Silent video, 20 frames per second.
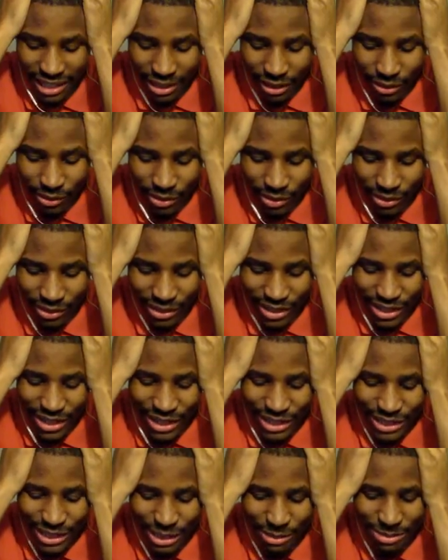Saiyan Goku.
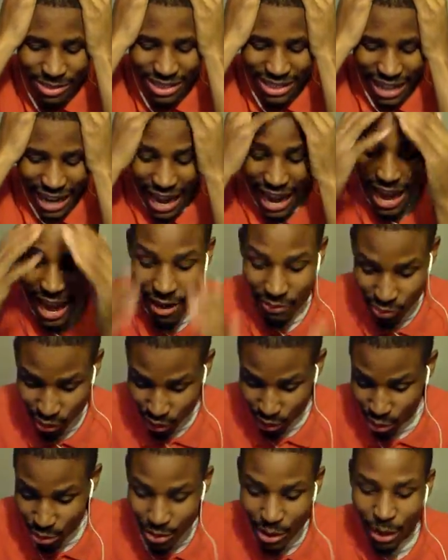Super Saiyan. I
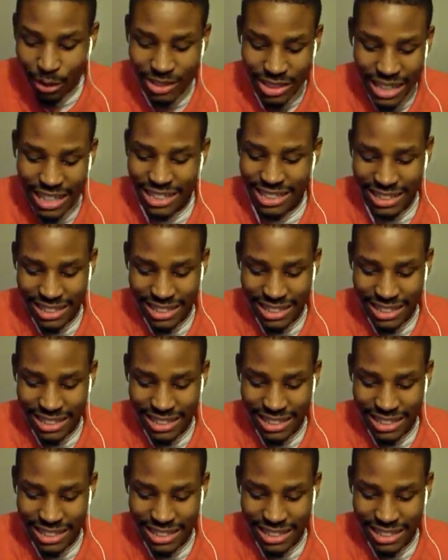have two go. tanks.